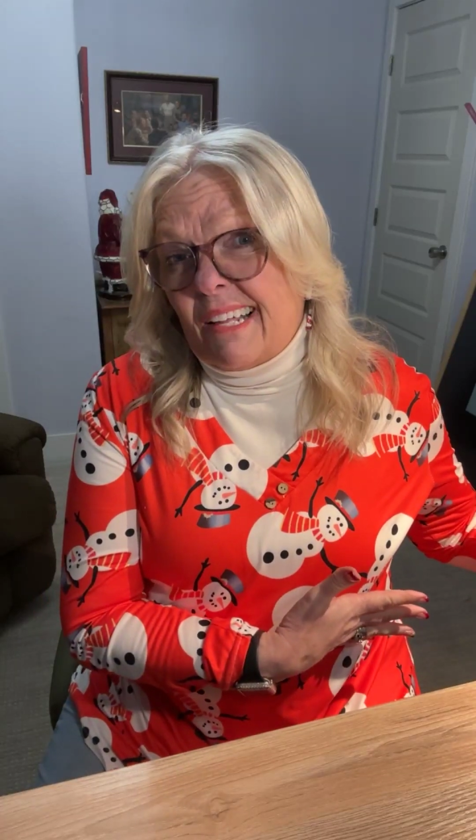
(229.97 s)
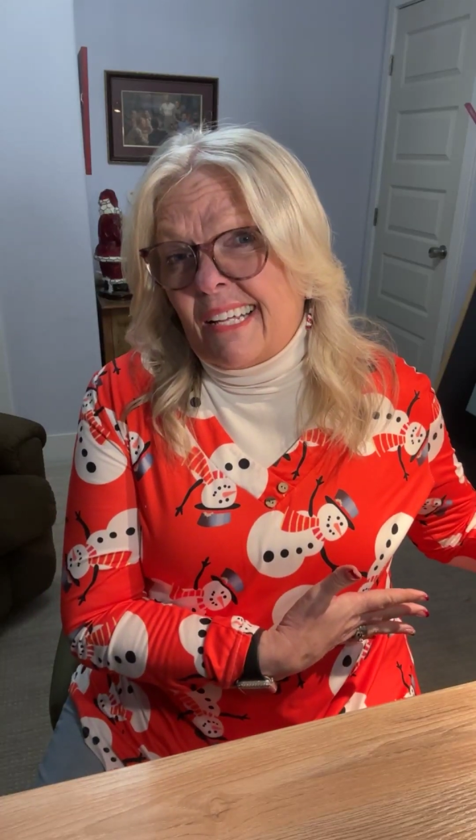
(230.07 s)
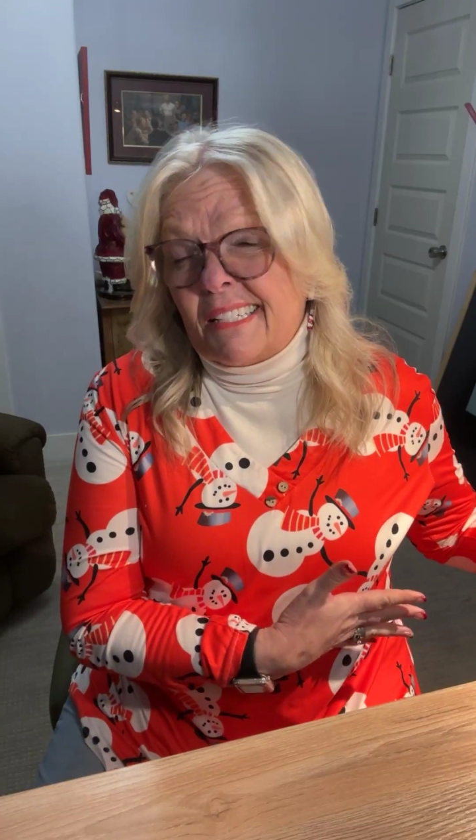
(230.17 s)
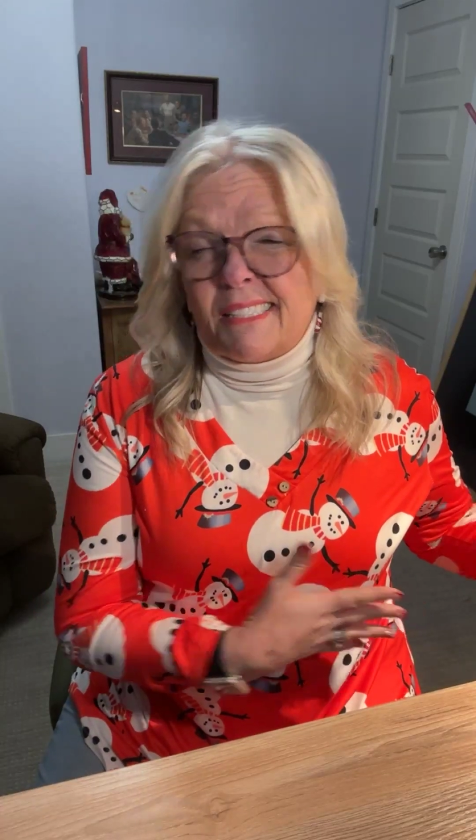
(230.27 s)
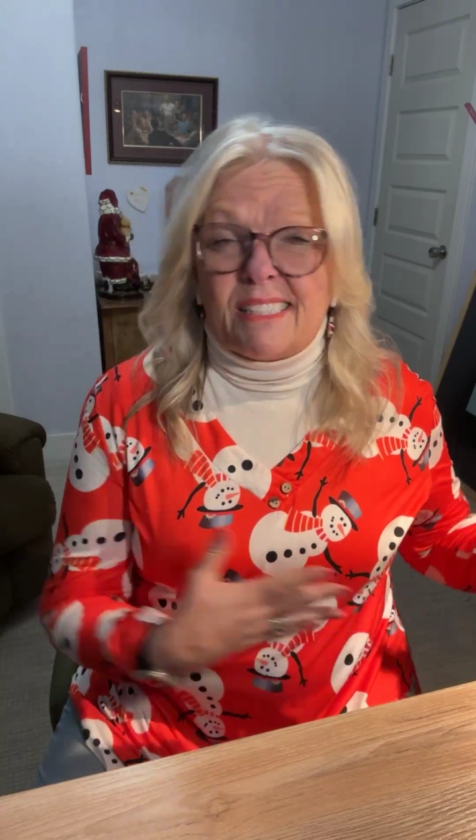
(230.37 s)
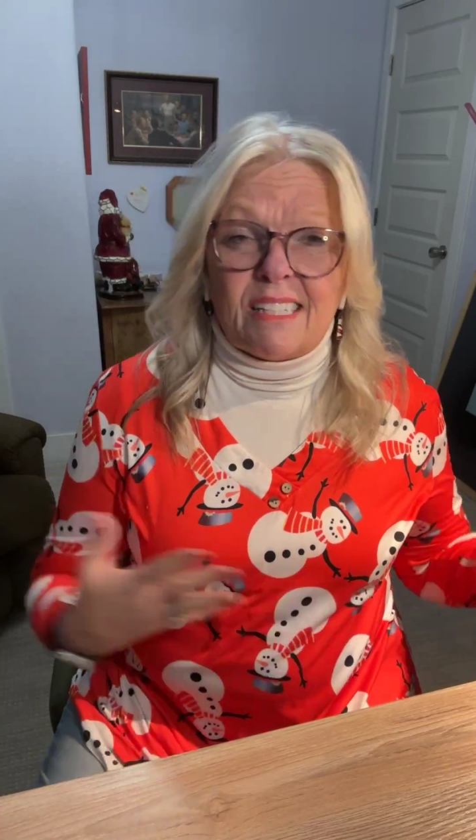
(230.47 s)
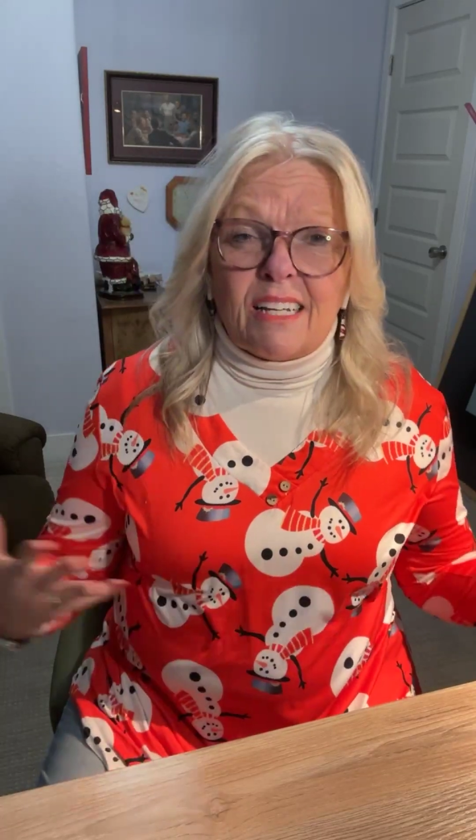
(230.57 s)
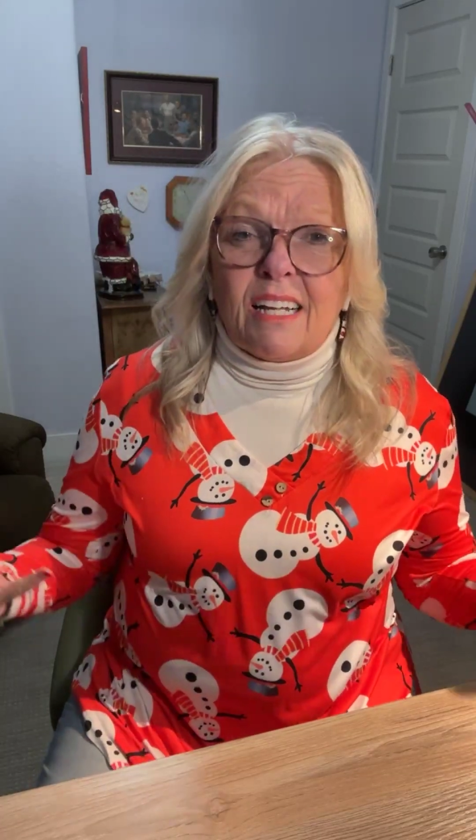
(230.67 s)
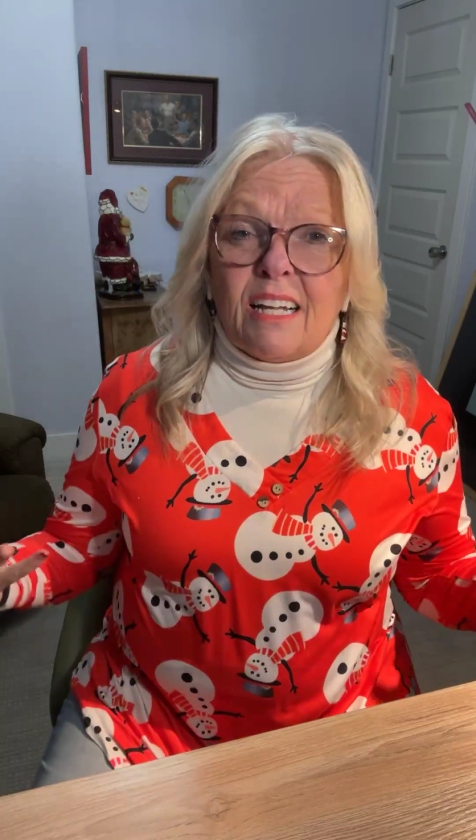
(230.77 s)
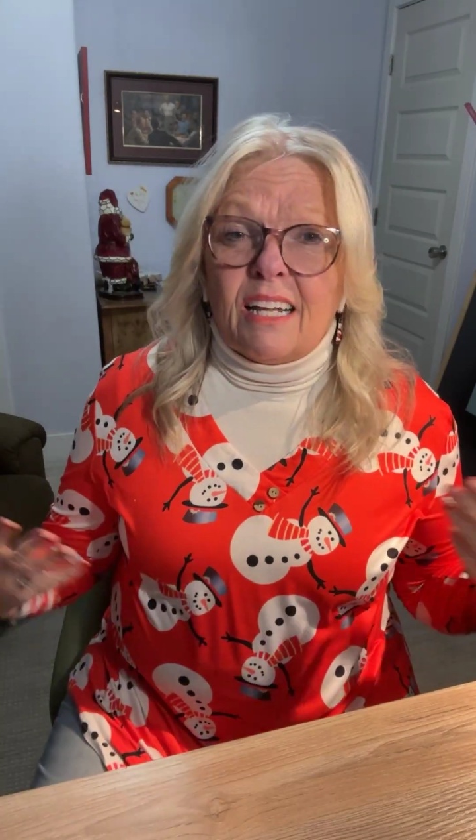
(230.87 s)
plans,
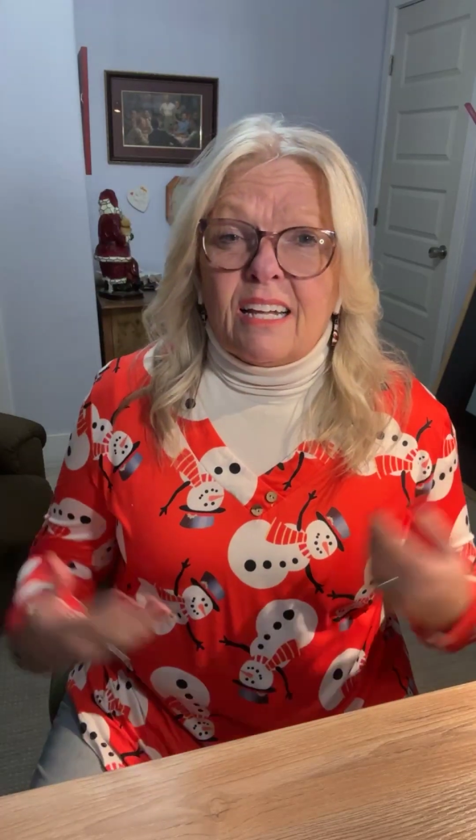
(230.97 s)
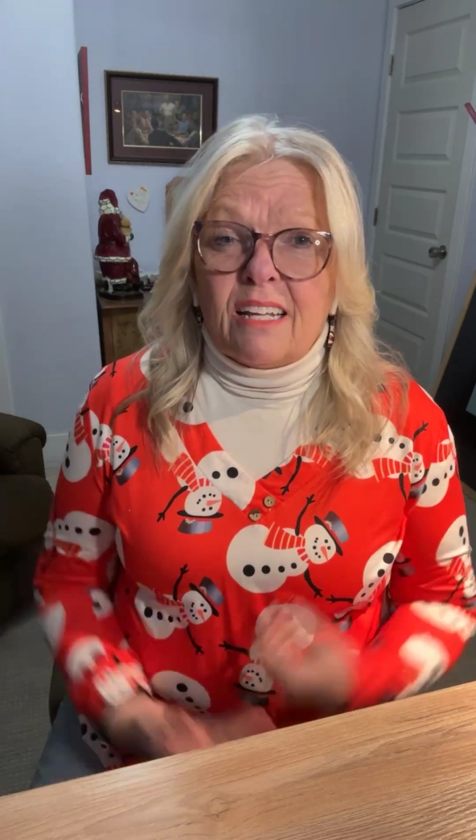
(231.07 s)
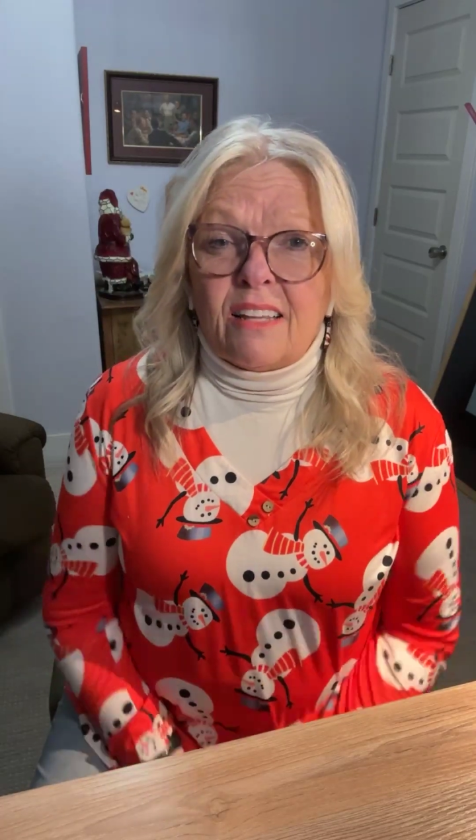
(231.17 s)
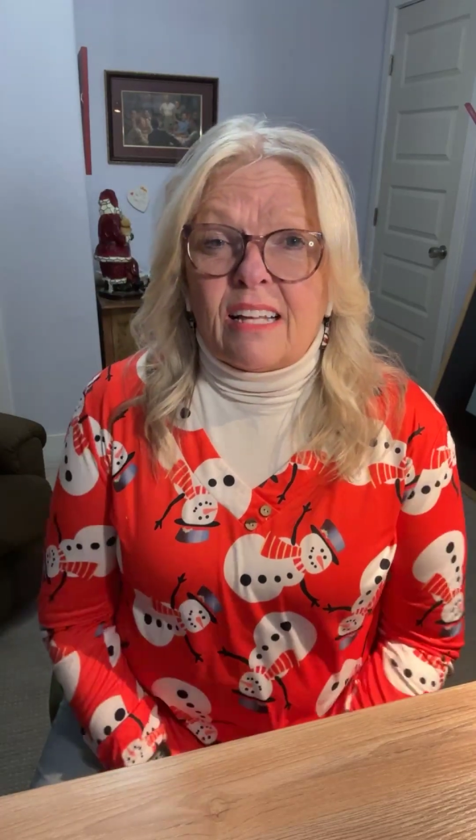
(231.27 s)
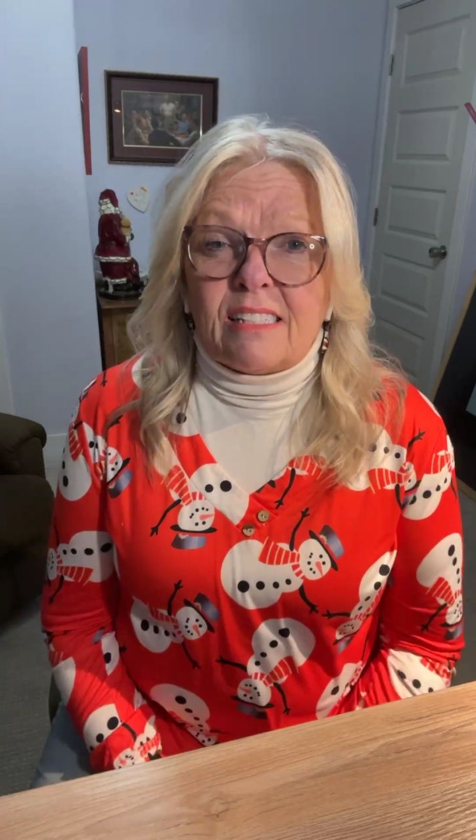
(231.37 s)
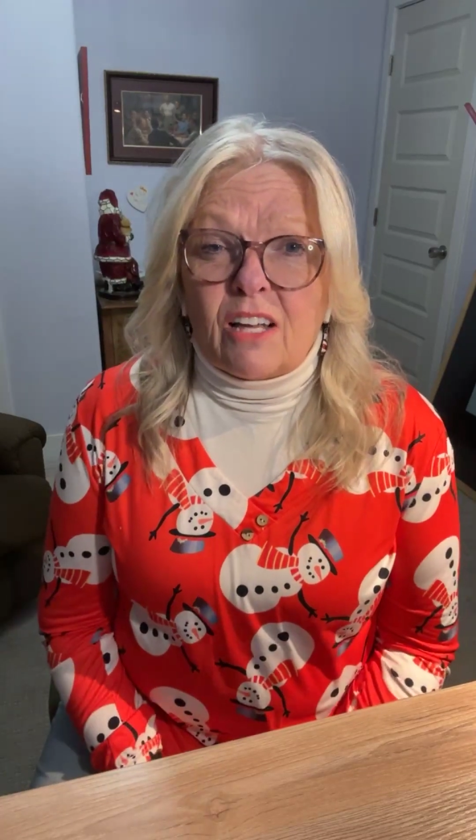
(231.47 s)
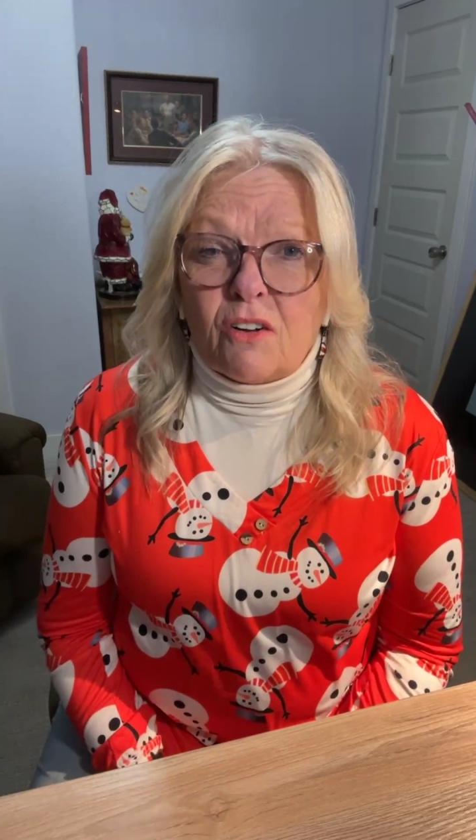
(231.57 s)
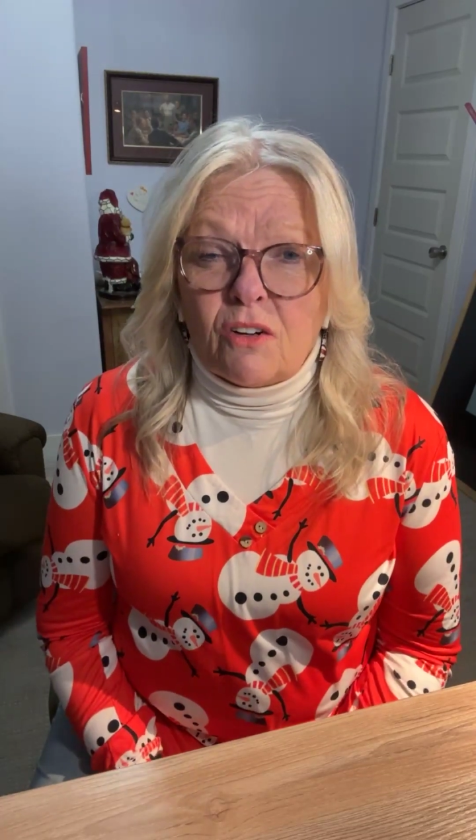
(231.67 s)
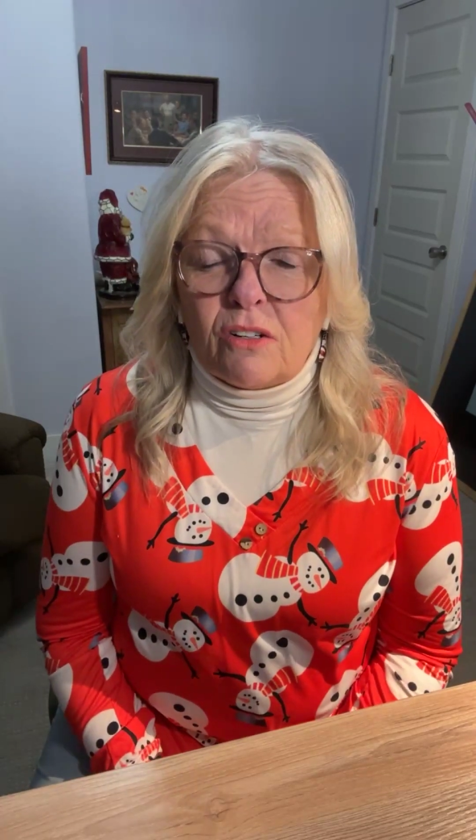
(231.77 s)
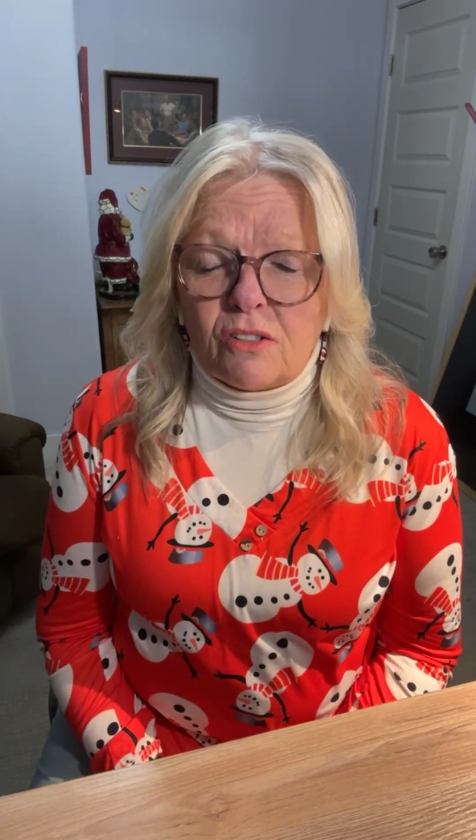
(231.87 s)
and
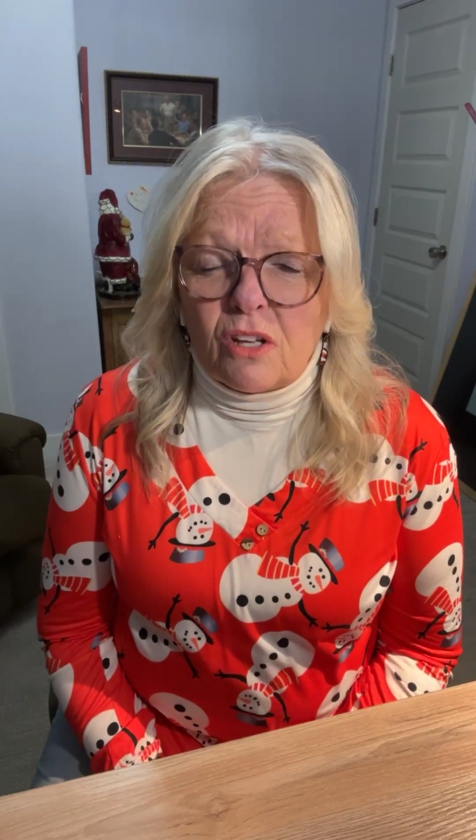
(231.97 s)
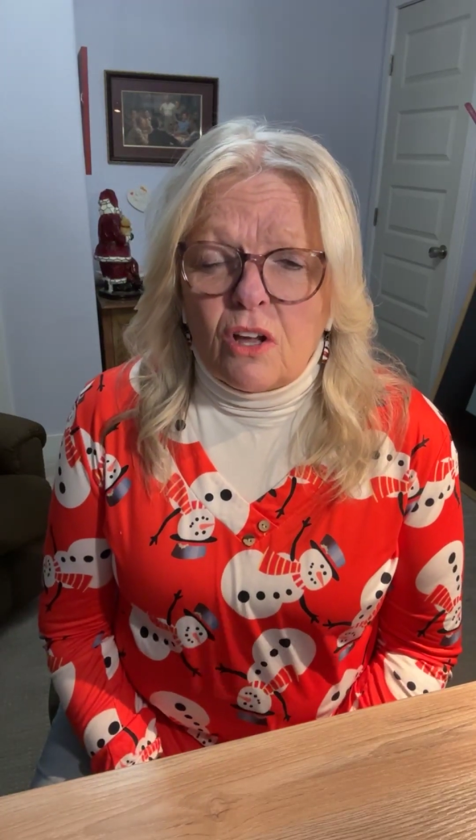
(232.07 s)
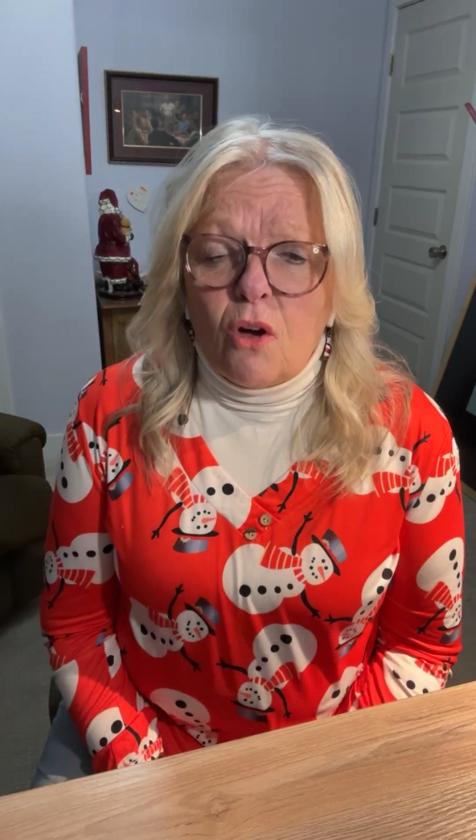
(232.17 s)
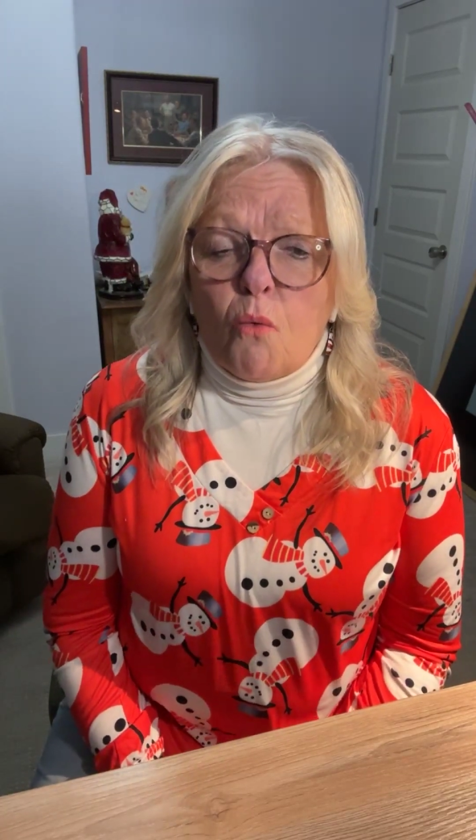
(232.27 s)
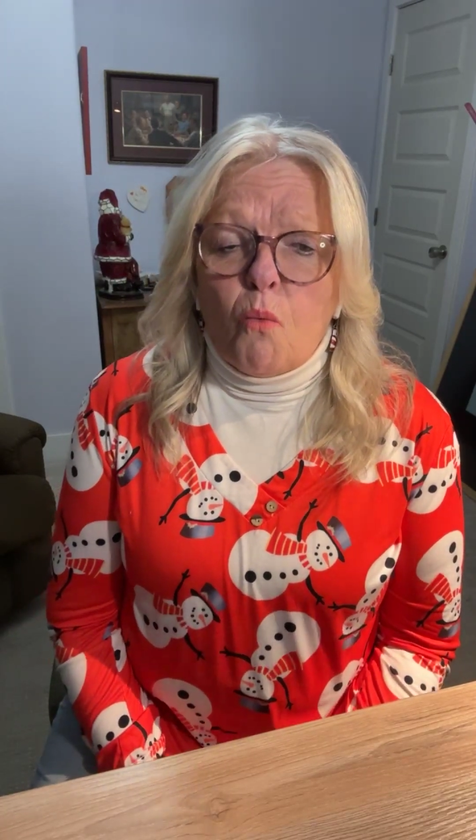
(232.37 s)
that's how it goes.